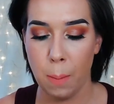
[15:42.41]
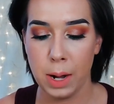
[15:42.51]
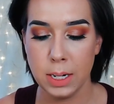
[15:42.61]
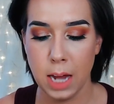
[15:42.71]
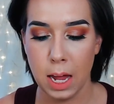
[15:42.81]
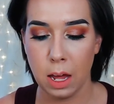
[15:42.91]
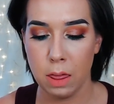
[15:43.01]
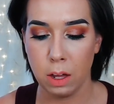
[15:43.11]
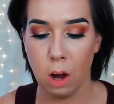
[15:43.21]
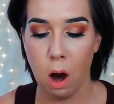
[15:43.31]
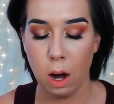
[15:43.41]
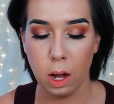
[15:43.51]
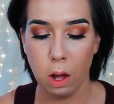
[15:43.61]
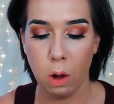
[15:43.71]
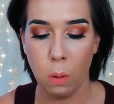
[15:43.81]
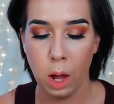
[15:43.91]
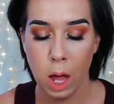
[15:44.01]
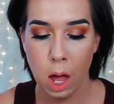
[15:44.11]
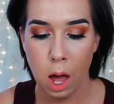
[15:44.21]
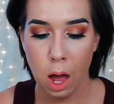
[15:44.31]
gonna take the Cargo
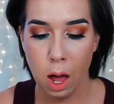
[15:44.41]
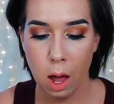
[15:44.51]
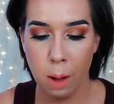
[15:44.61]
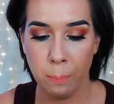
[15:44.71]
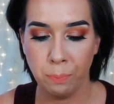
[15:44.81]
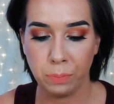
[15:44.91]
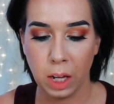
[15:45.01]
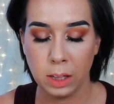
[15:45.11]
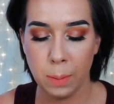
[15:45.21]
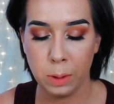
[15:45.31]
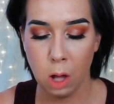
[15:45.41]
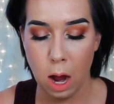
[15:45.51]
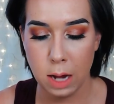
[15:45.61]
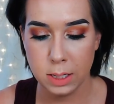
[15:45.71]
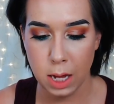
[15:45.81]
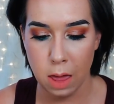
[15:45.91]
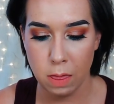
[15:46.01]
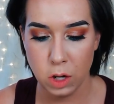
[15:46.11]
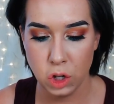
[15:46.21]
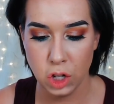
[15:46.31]
lip gloss
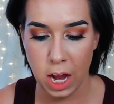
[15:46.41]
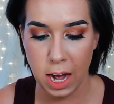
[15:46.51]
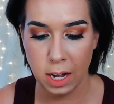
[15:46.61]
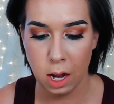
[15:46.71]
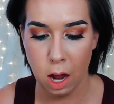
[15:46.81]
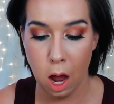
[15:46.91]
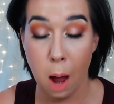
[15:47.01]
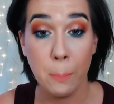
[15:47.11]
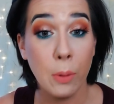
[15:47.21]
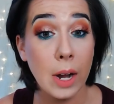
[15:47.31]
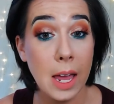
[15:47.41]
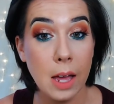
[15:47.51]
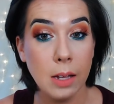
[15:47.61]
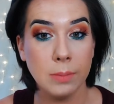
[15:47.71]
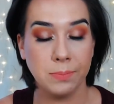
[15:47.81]
in the shade Umbria,